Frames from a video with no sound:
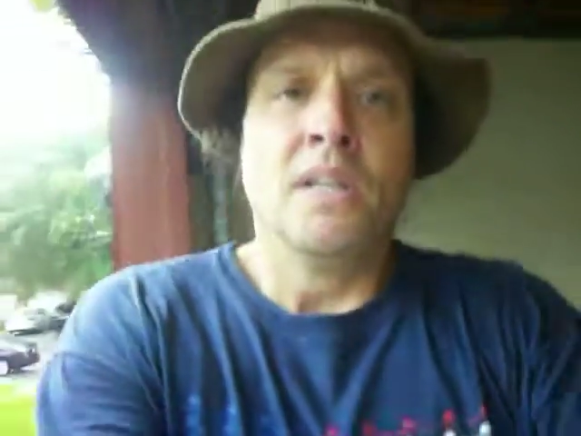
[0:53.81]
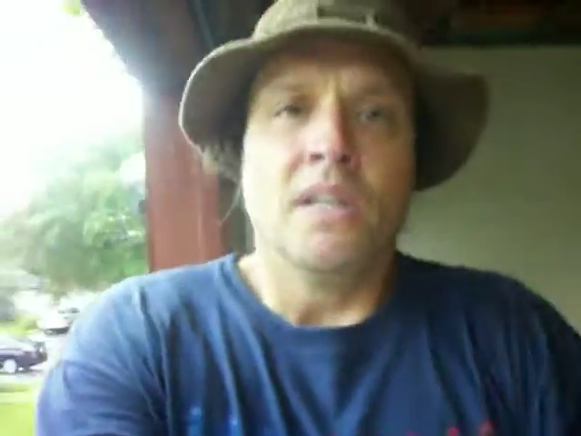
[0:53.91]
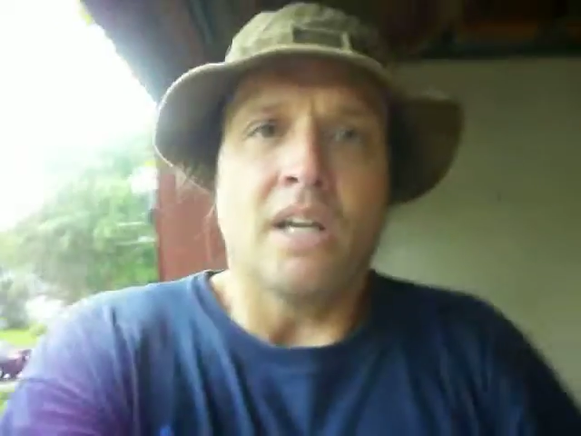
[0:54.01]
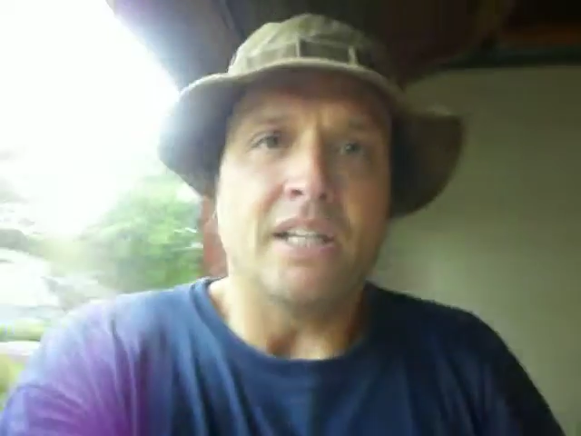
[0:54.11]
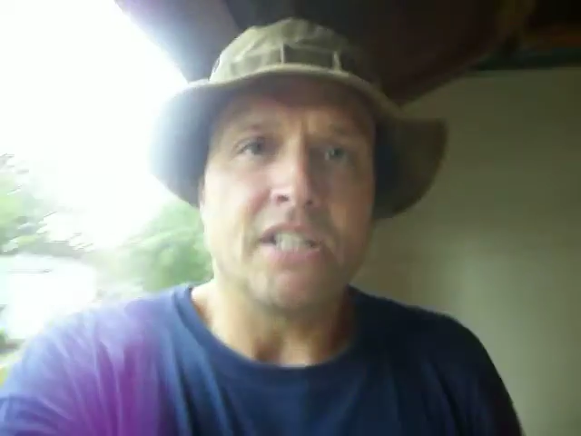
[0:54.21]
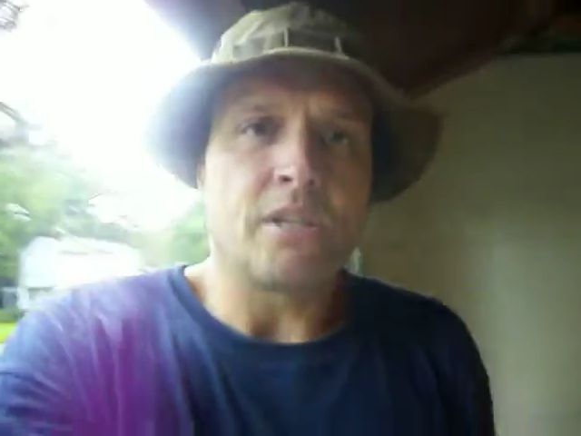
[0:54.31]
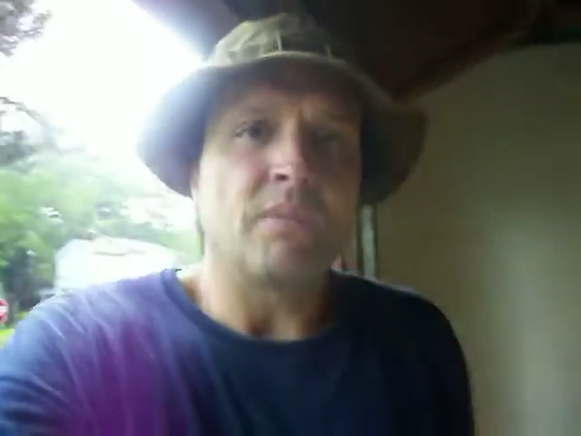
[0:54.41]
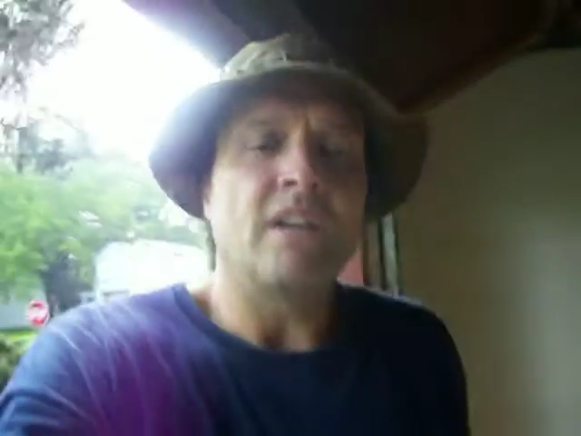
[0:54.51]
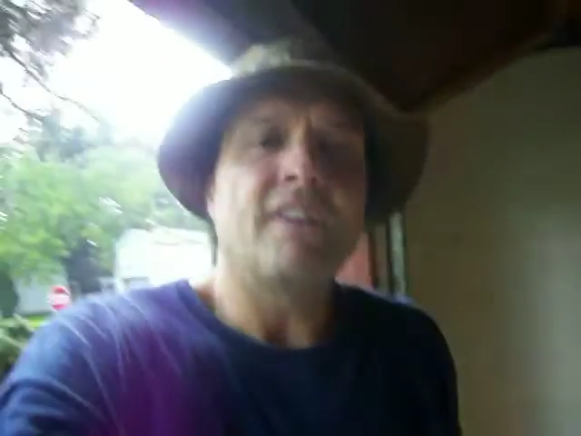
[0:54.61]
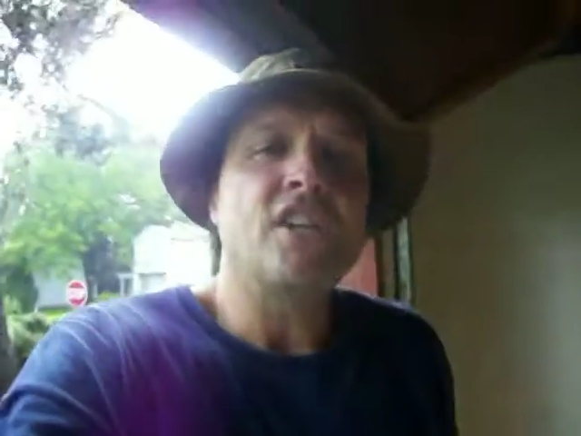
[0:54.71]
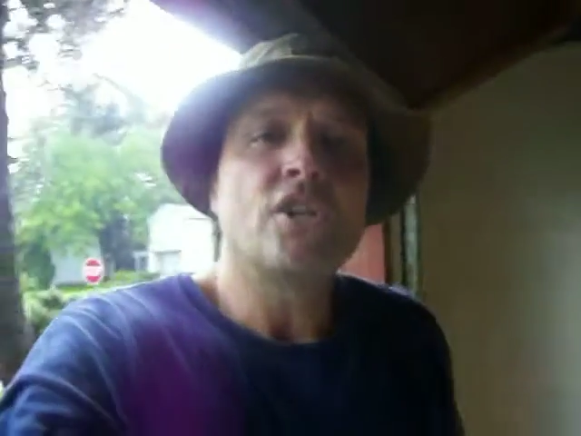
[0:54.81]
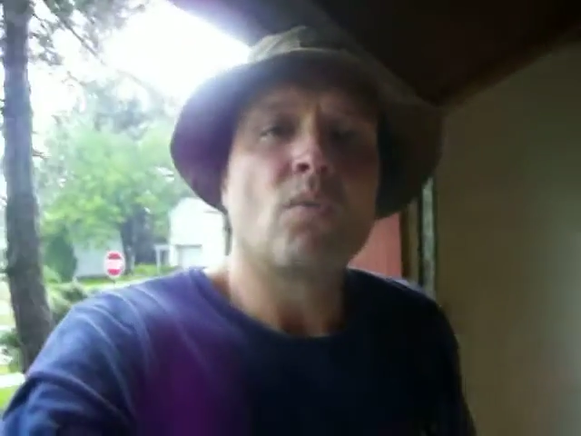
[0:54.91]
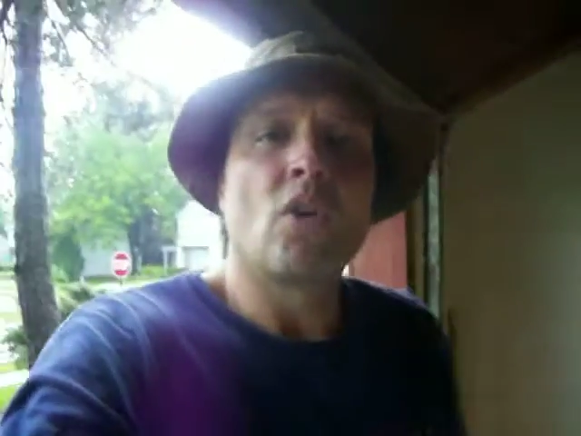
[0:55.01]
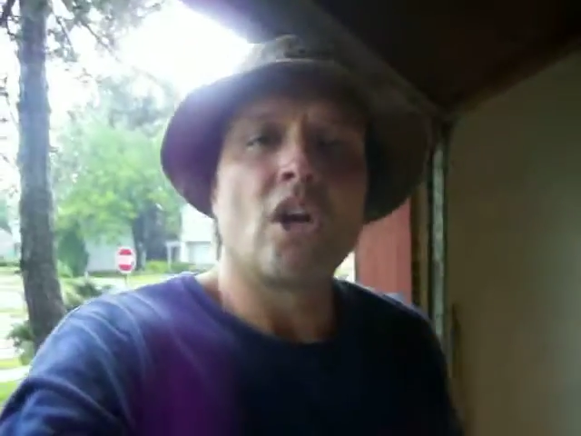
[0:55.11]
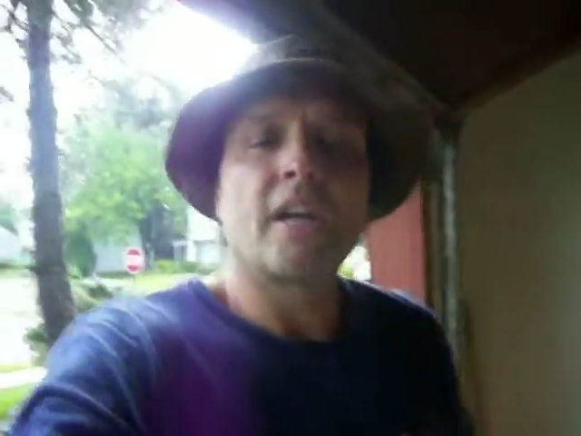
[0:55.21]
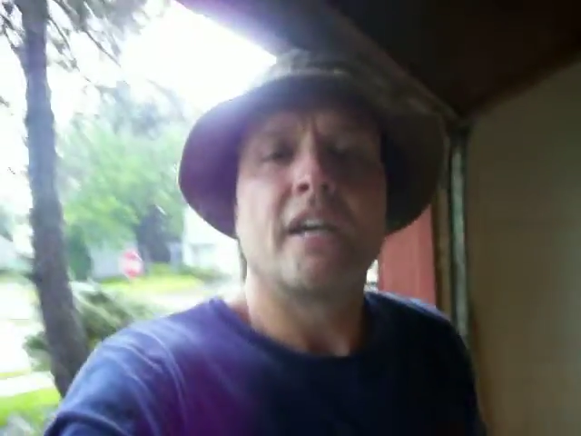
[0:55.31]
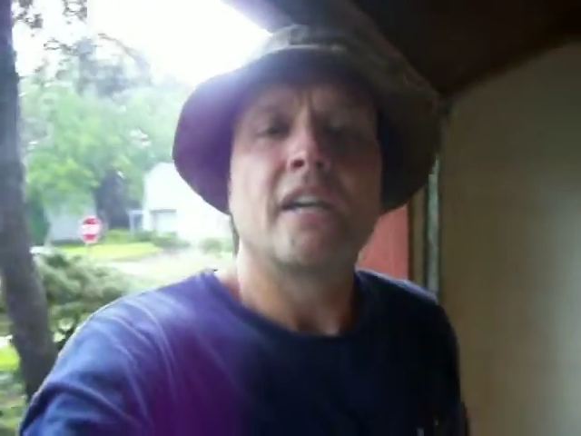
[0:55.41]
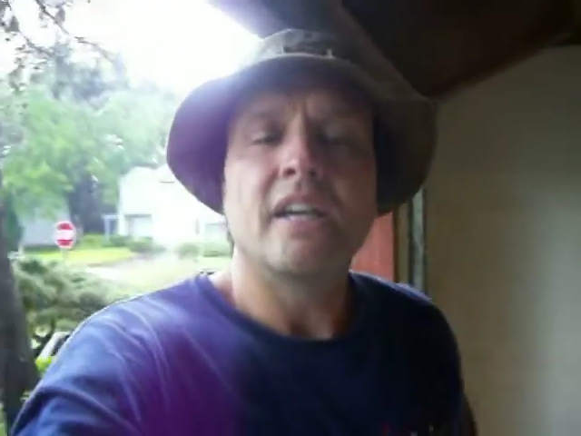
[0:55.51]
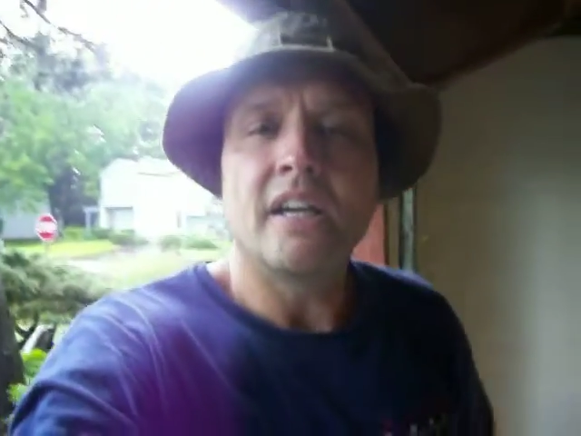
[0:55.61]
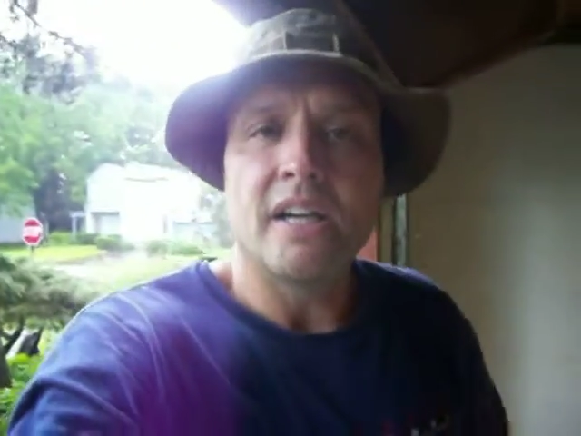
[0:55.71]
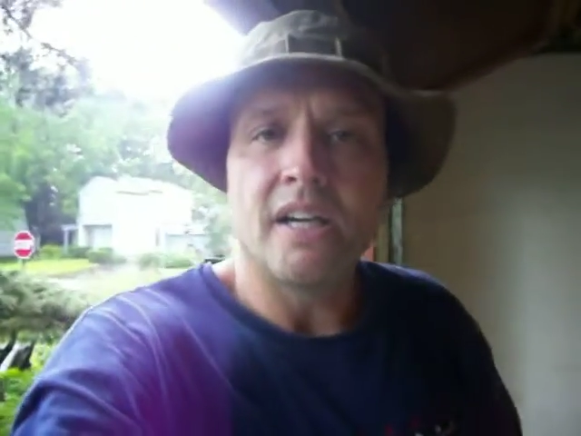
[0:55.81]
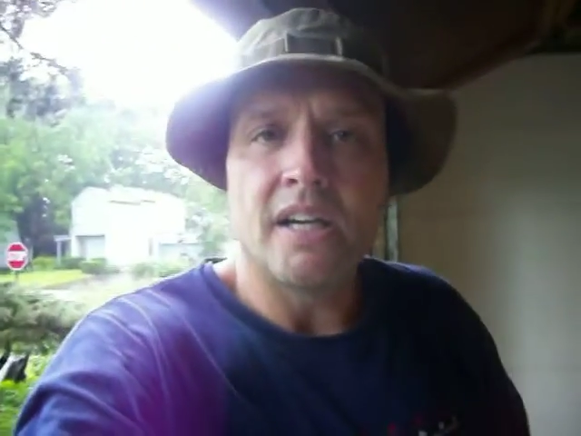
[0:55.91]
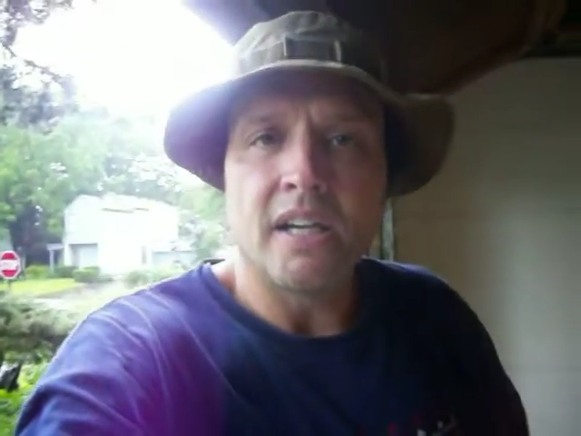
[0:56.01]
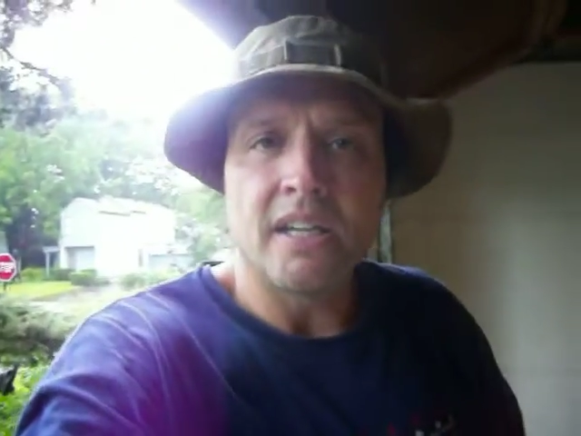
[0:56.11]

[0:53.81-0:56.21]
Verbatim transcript: I did some renovation work uh,